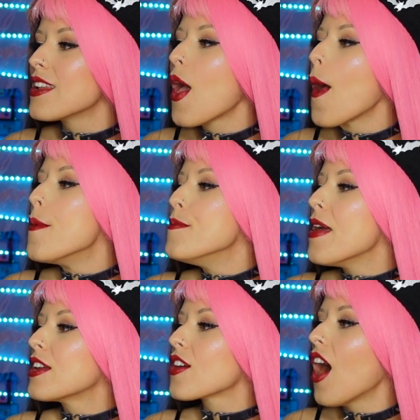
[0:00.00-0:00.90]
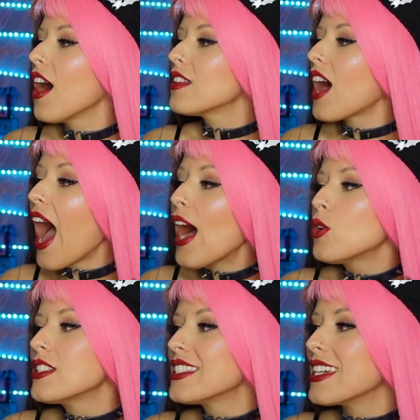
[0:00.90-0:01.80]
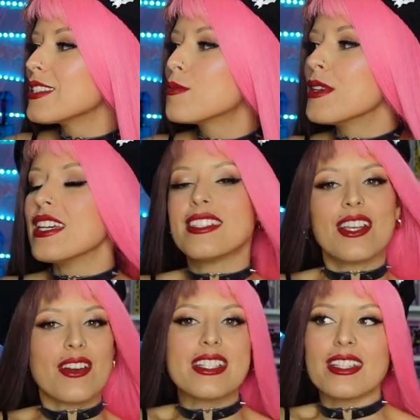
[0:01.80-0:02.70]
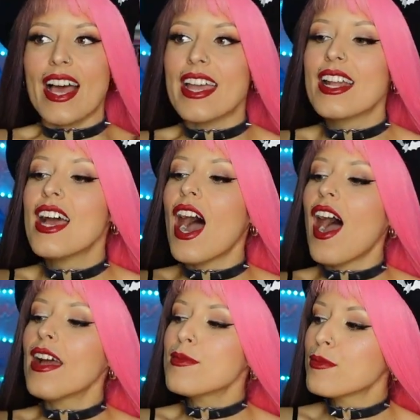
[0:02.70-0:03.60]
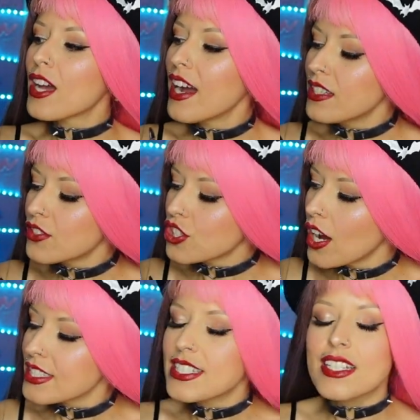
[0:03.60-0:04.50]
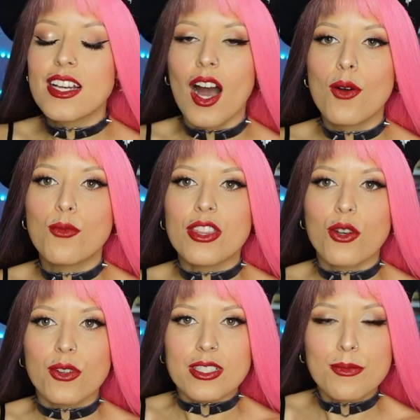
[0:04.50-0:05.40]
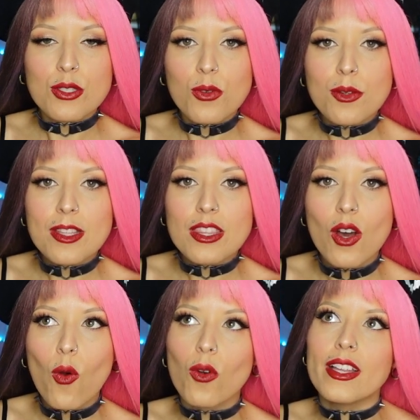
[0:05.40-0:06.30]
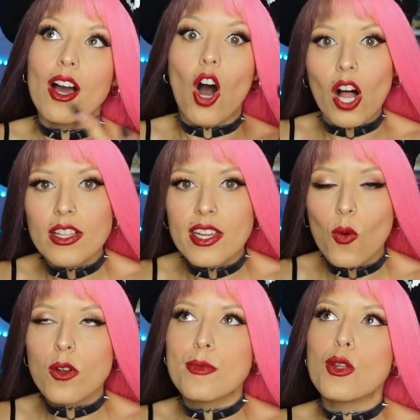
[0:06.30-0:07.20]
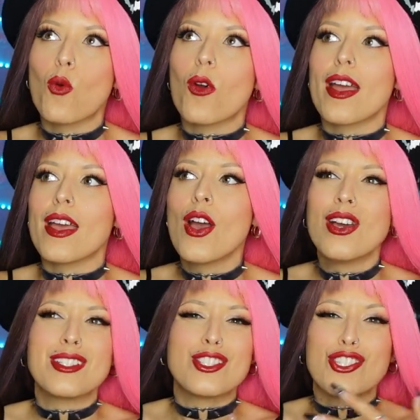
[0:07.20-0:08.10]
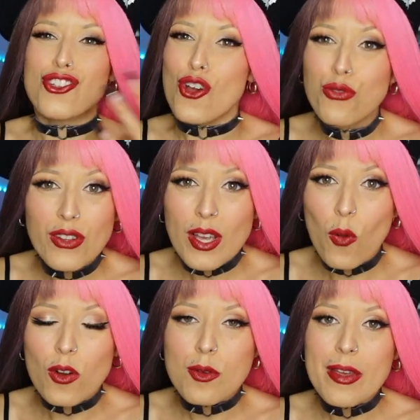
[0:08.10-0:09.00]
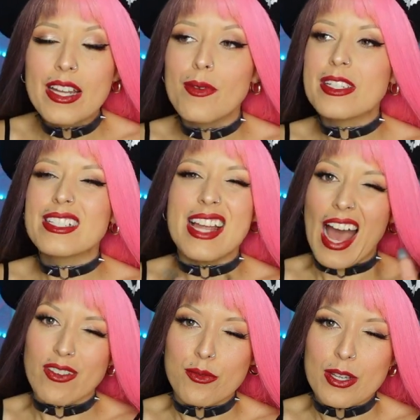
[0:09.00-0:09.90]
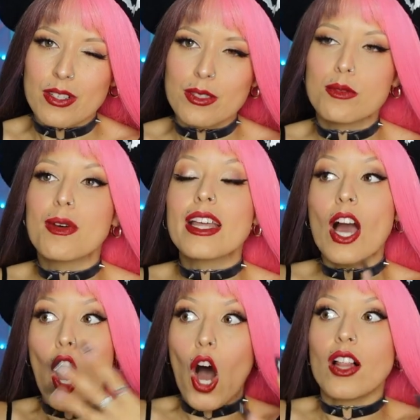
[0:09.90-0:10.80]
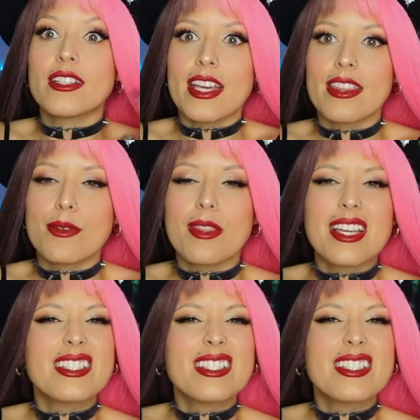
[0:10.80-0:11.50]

And may your ho holidays be a scary delight. I'm kind of shocked it didn't come with a Christmas ornament, though, or like a holiday ornament or a snowflake ornament. I mean, it doesn't have to be Christmas, but like a holiday themed thing.